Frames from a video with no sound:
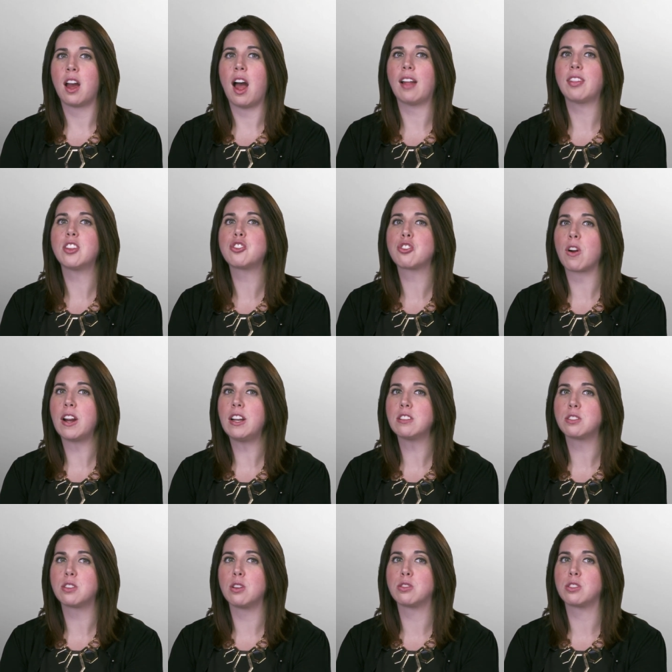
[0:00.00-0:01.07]
At the trade
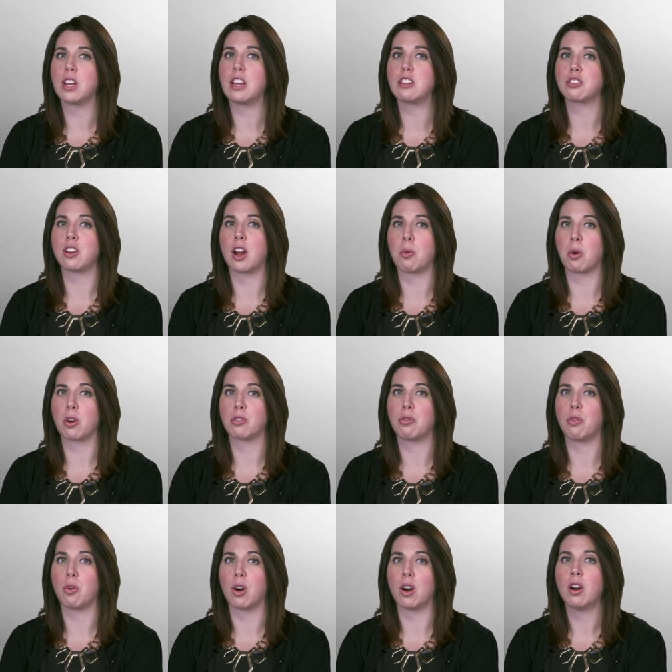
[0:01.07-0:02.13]
association I worked
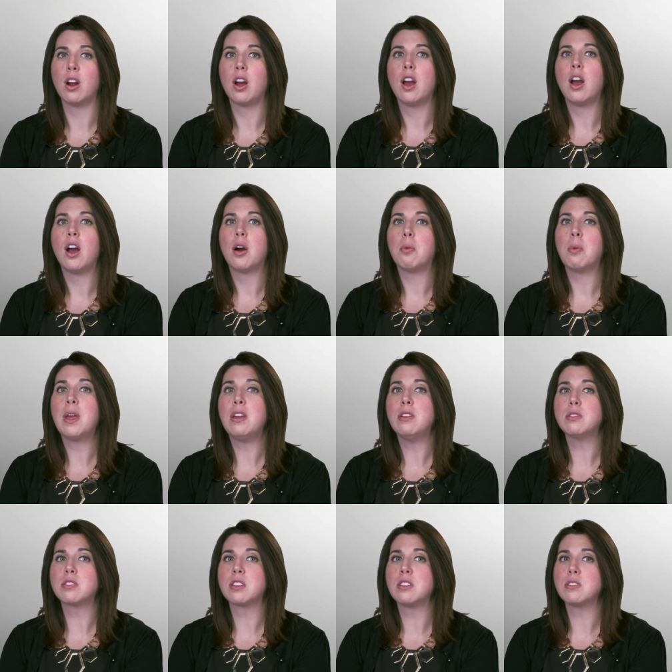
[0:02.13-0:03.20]
for, we
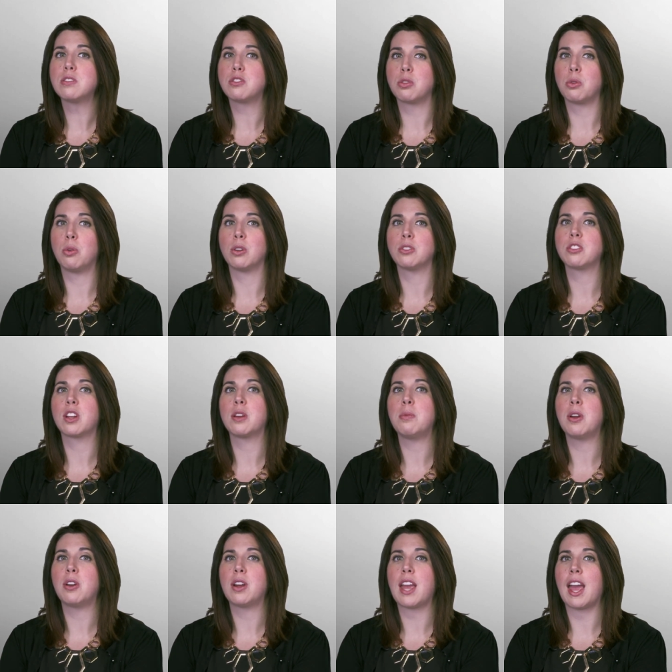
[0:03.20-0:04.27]
used this tool to
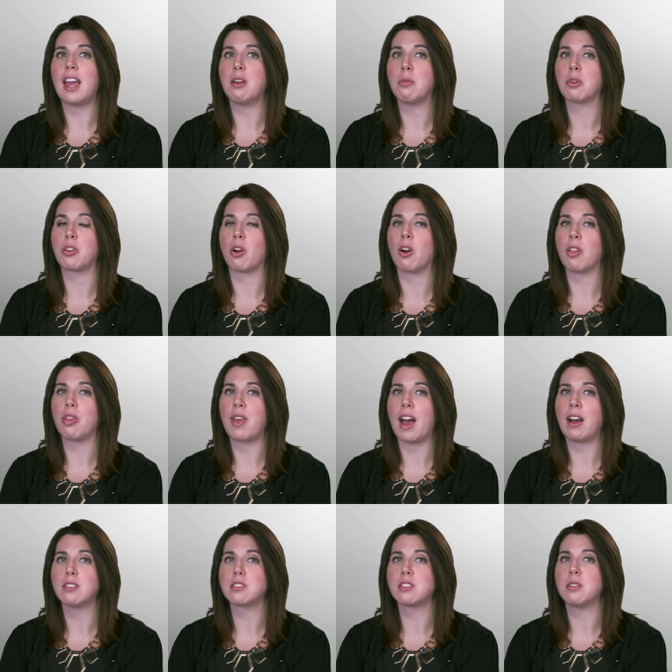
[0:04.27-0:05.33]
communicate with our
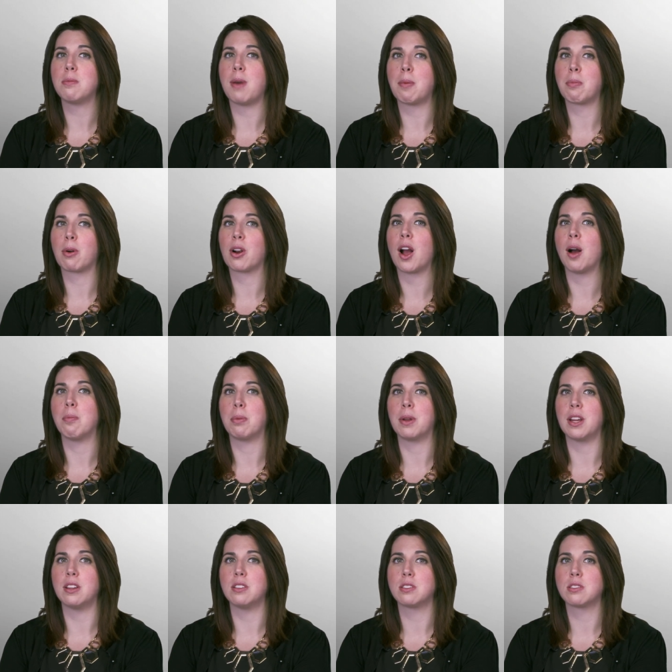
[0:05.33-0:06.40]
1,000 member
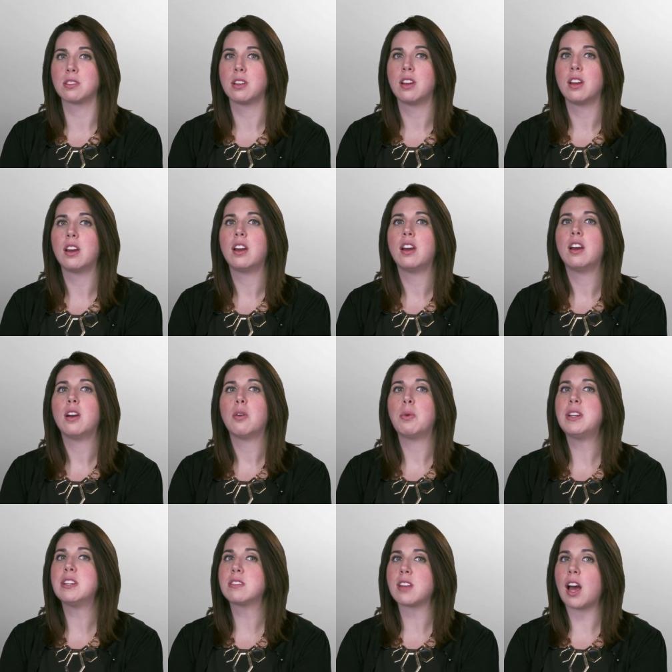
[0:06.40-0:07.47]
companies.
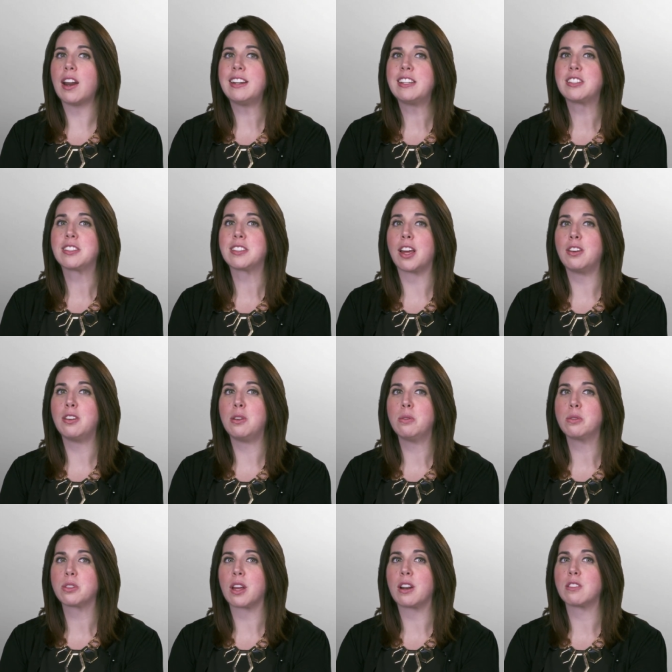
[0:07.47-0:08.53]
We decided to send
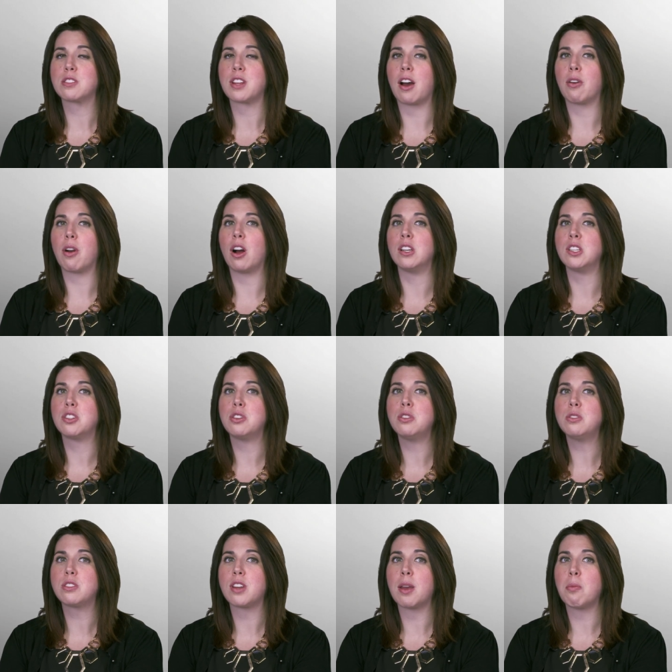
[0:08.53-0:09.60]
newsletters out on
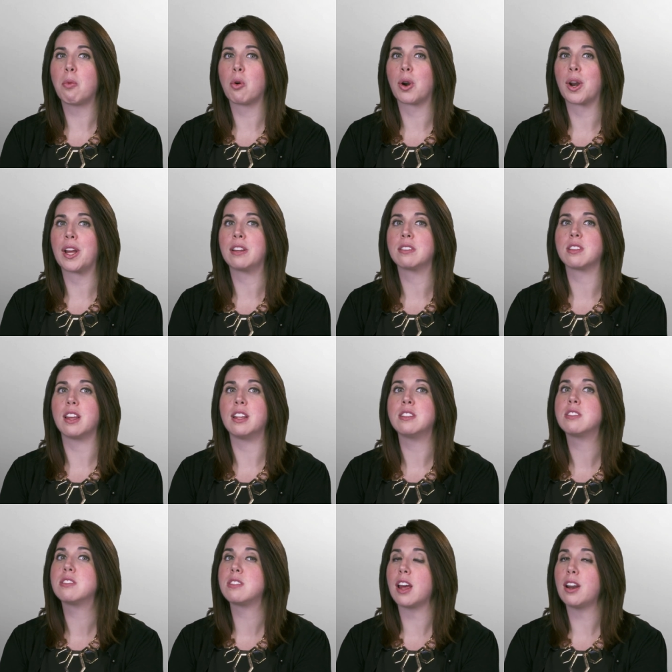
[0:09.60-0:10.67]
Tuesday mornings
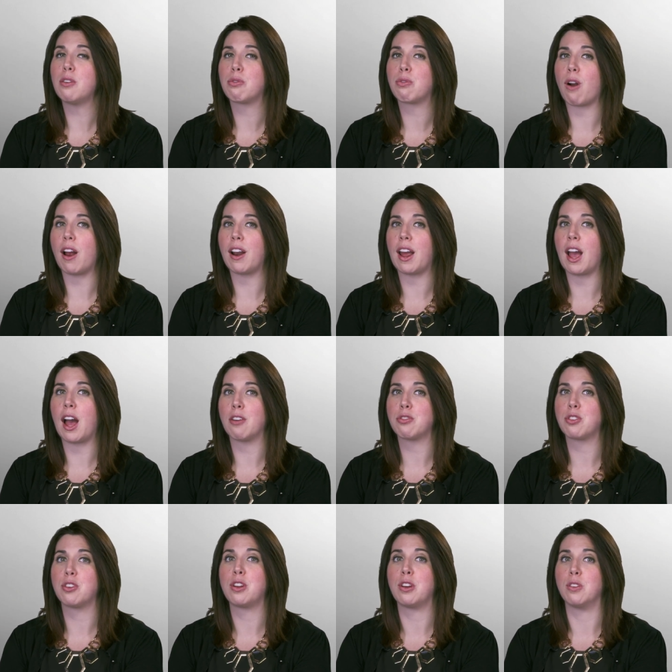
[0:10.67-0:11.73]
instead of Friday
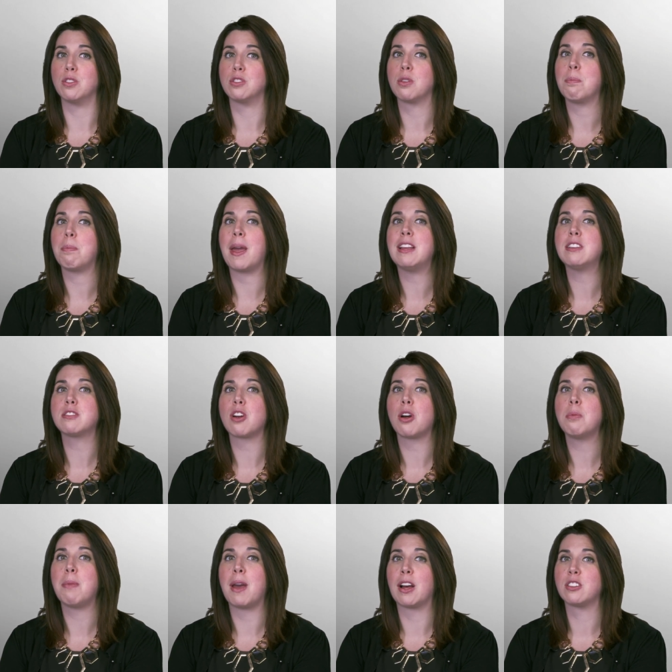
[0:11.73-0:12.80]
afternoons based
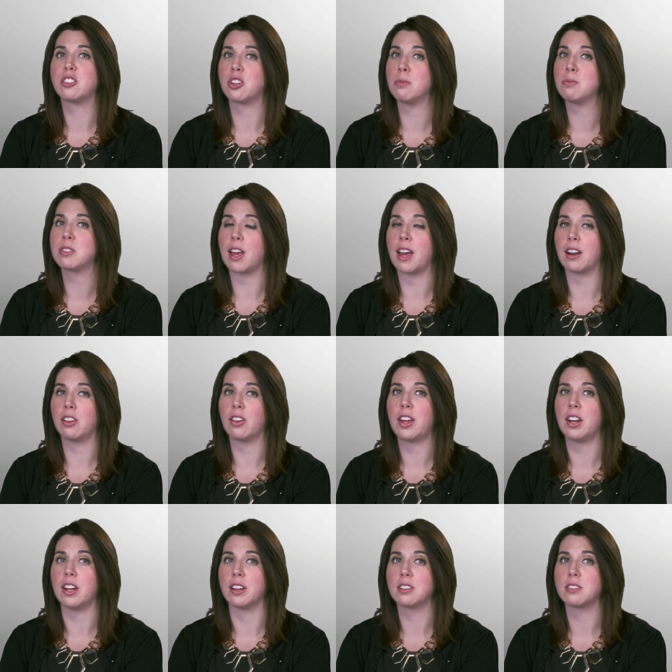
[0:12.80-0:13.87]
on MailChimp's
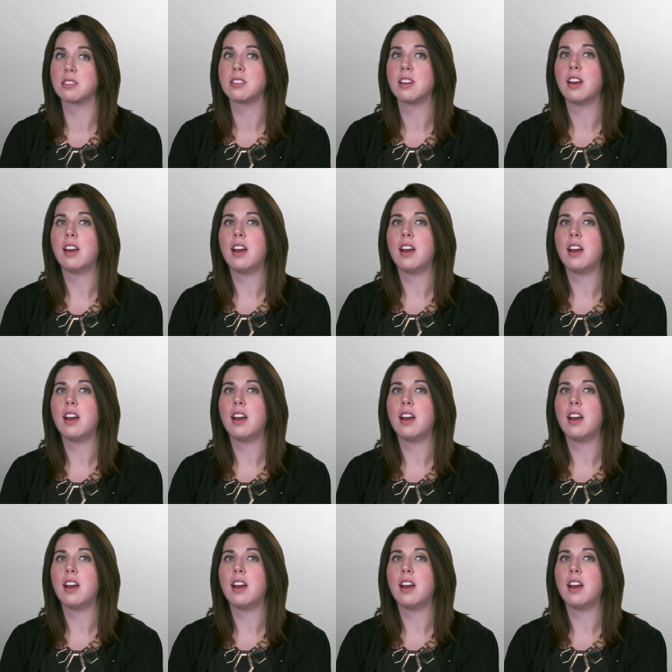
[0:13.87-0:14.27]
analytics.